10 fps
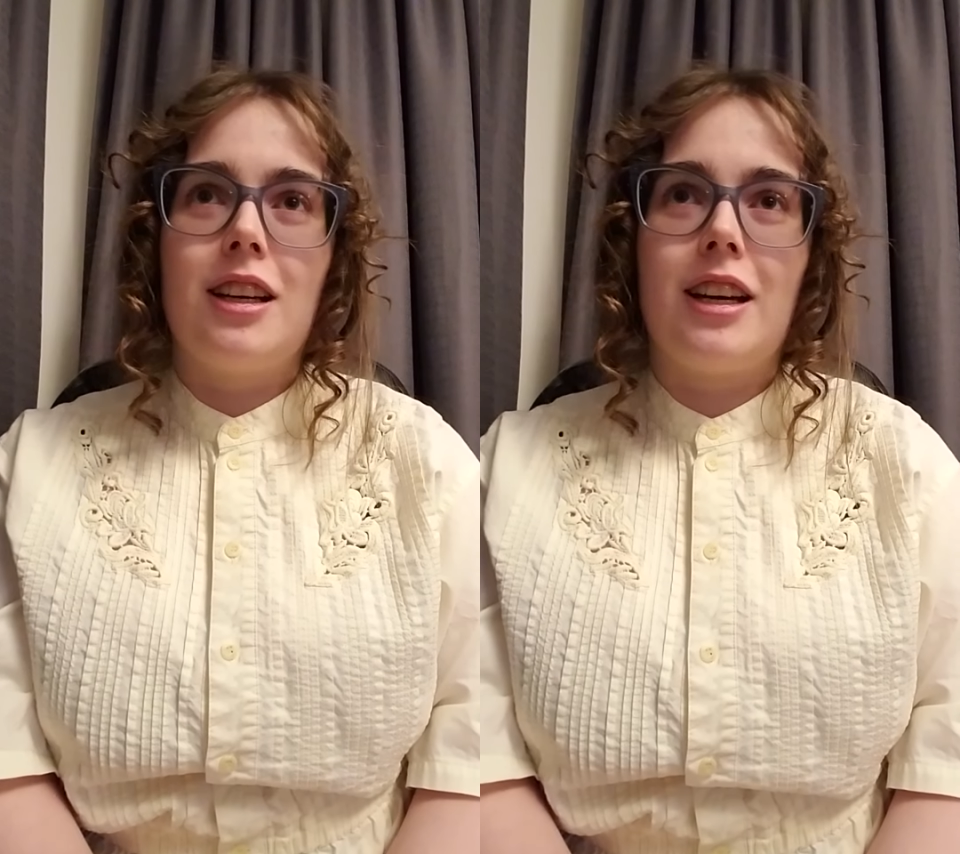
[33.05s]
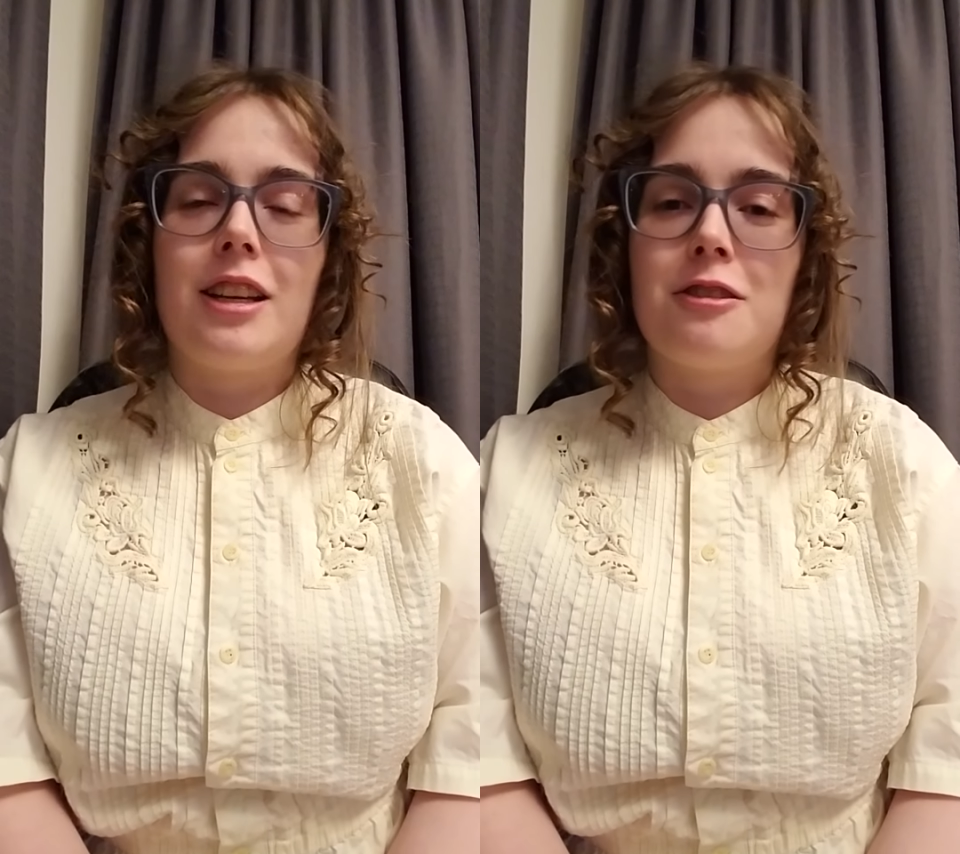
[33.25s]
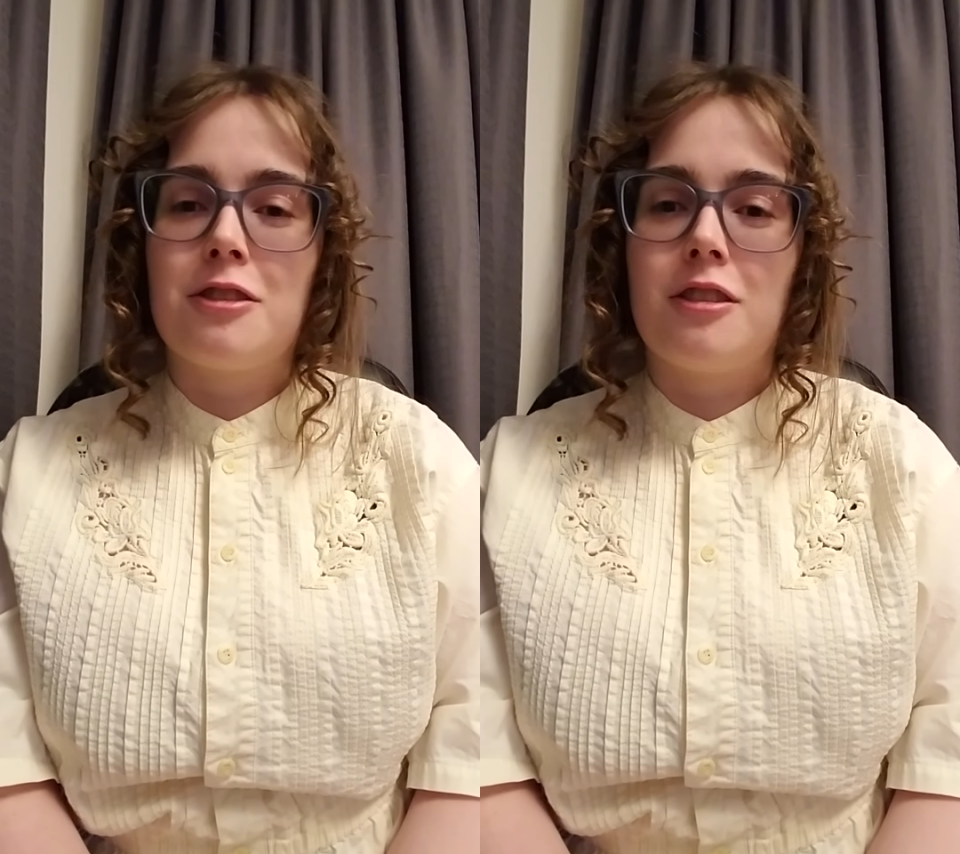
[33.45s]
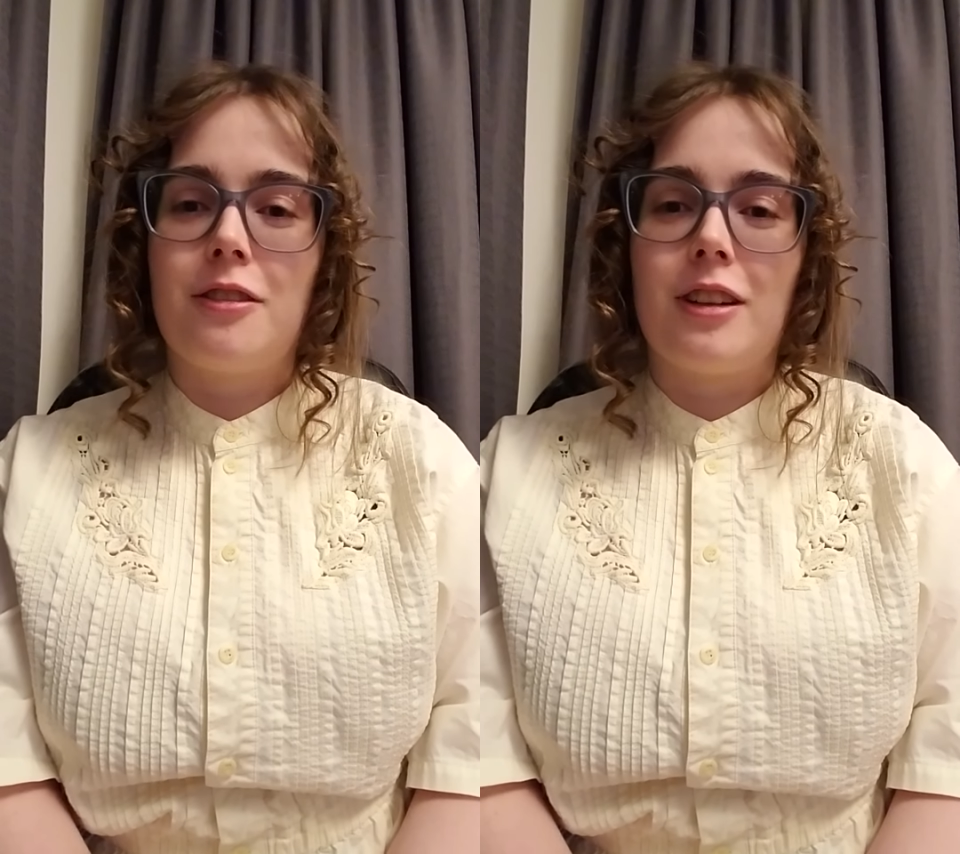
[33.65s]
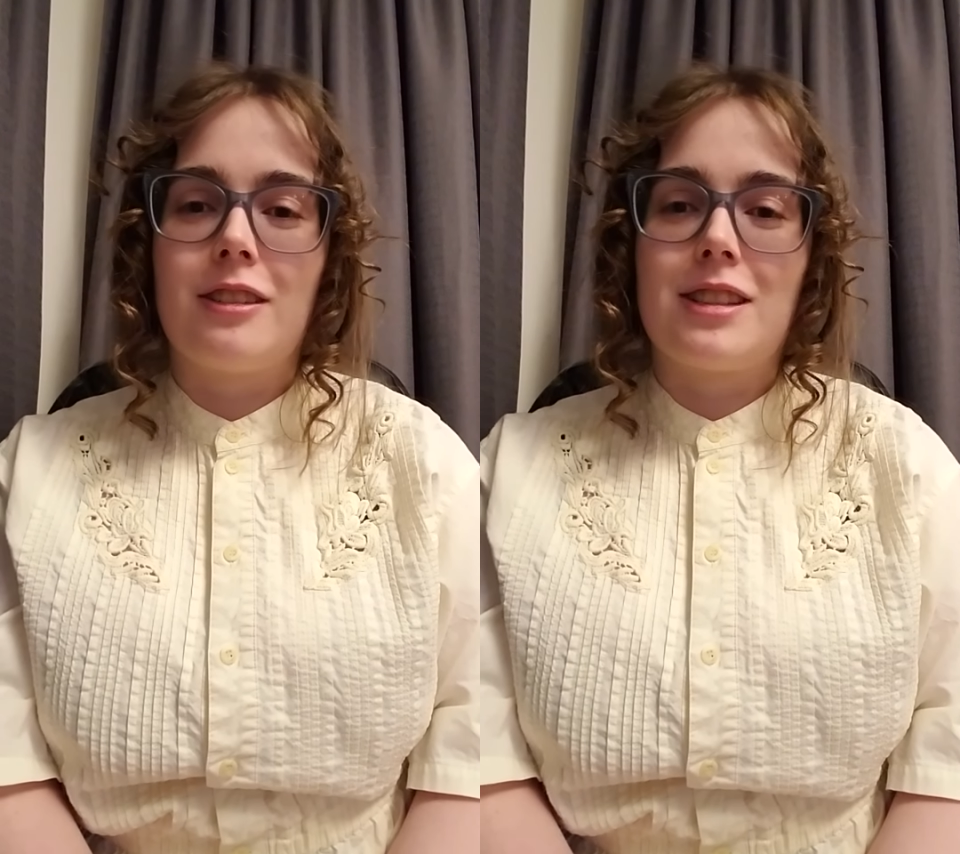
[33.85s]
I don't know
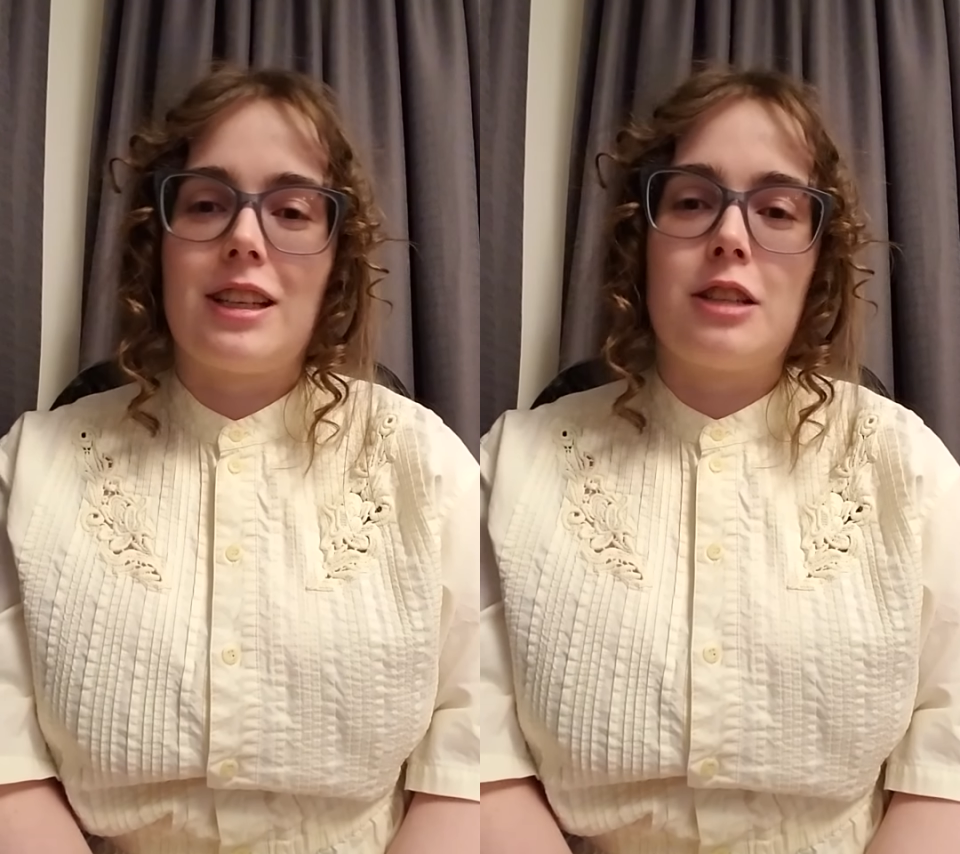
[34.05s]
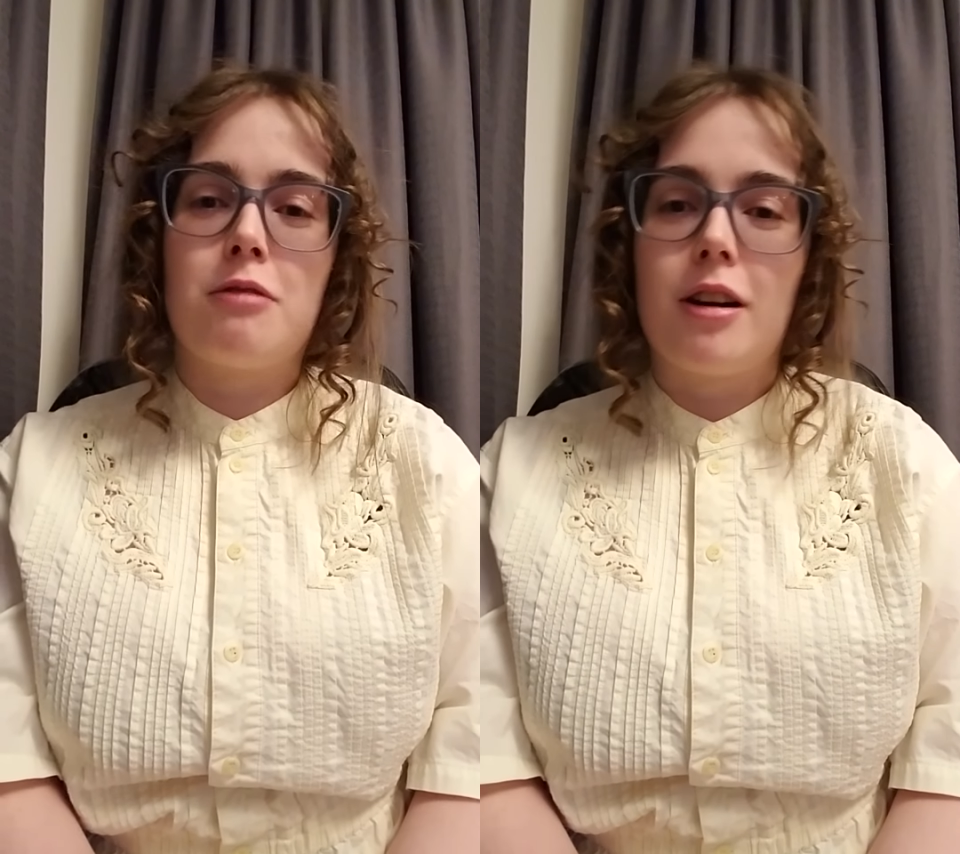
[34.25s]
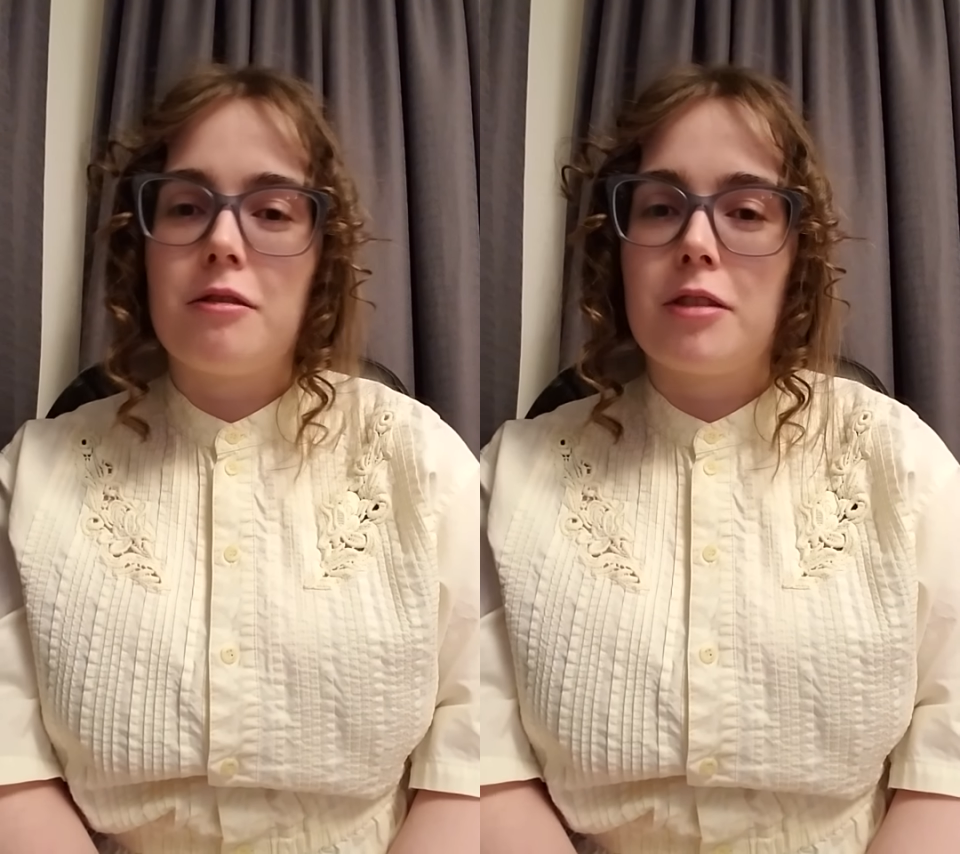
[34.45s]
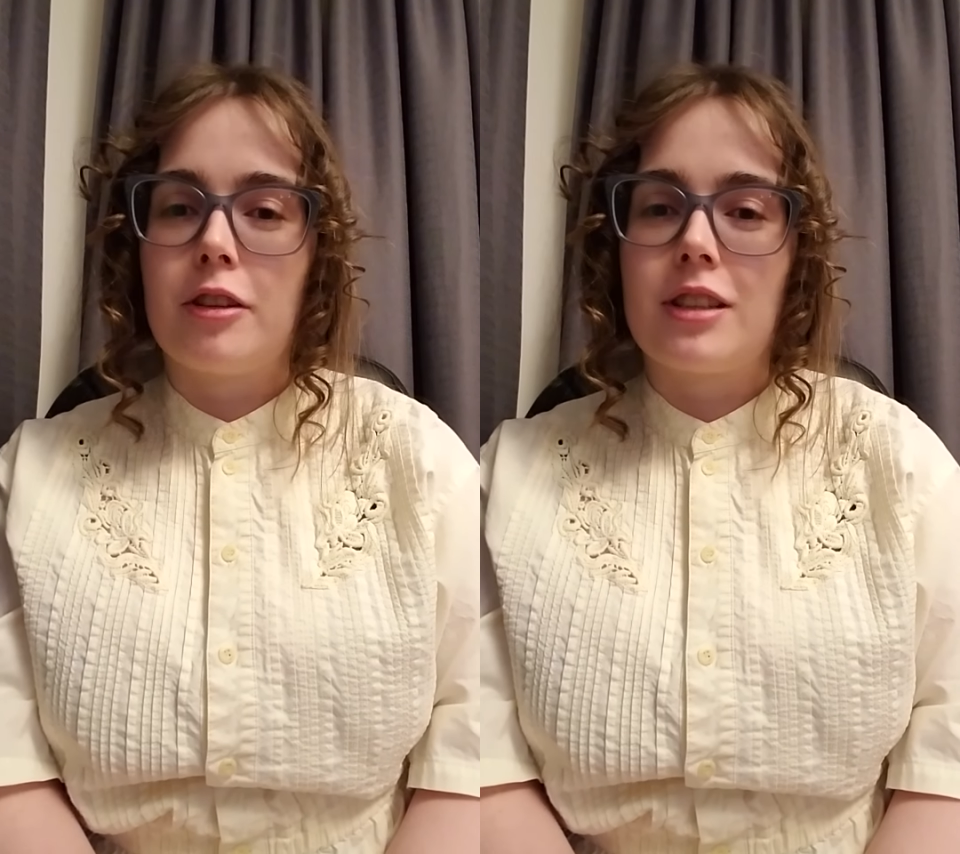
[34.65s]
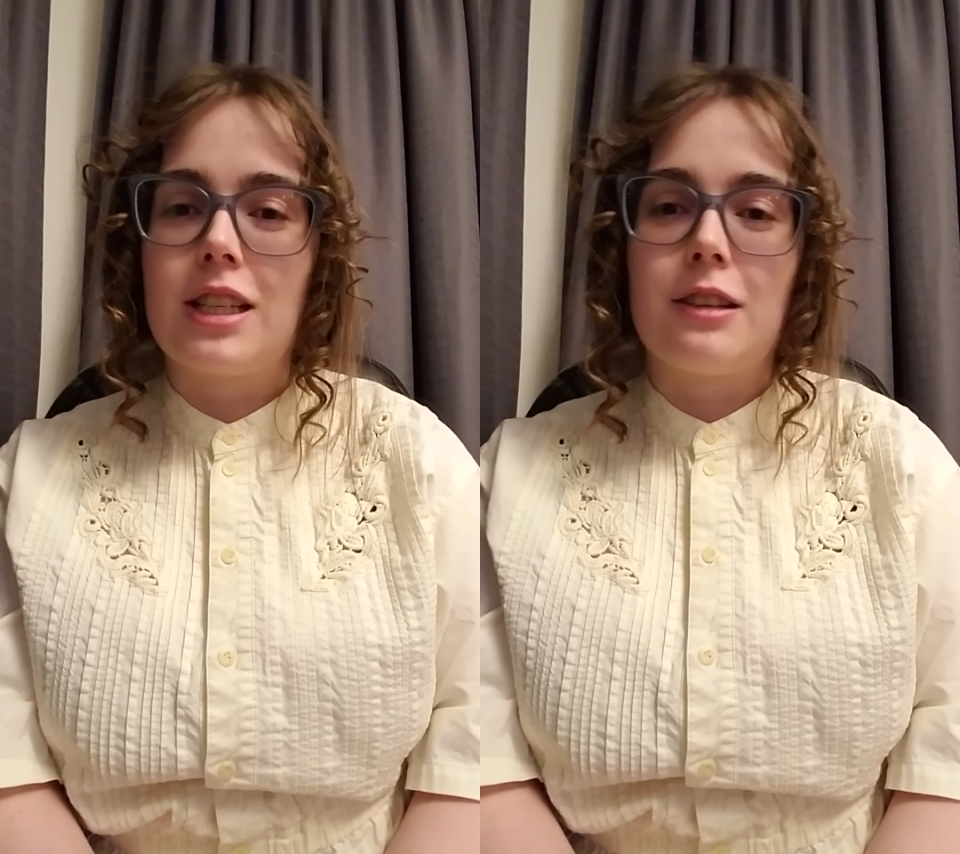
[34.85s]
if it was like 12,
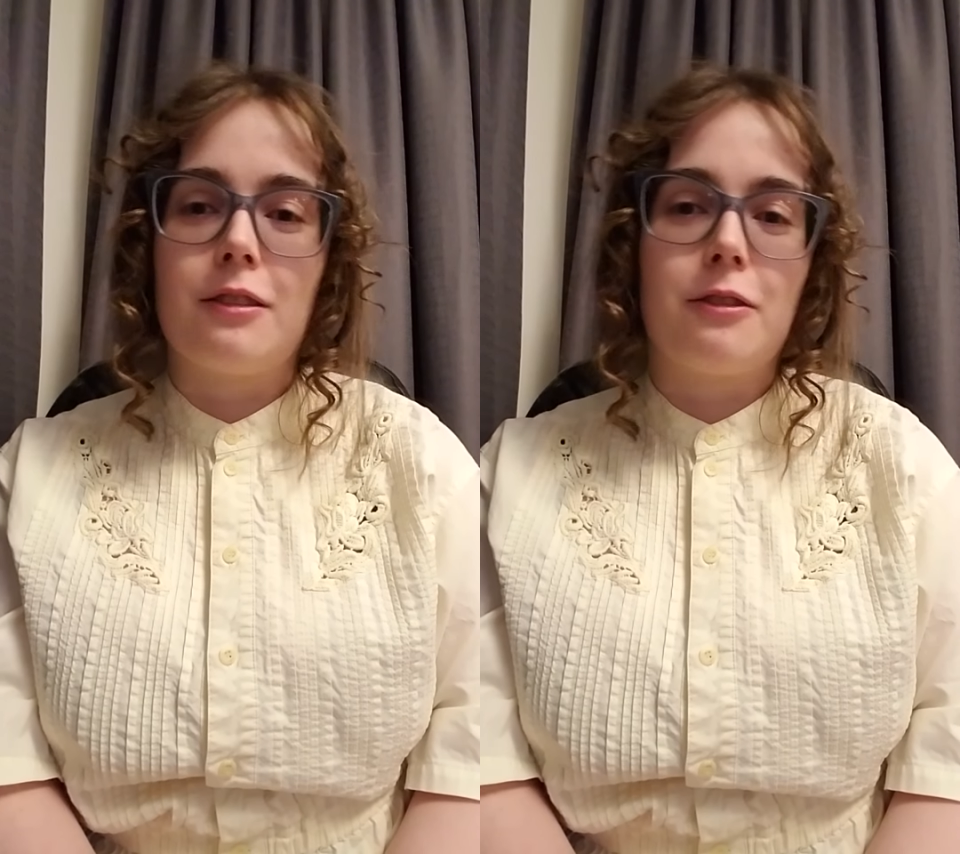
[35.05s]
13,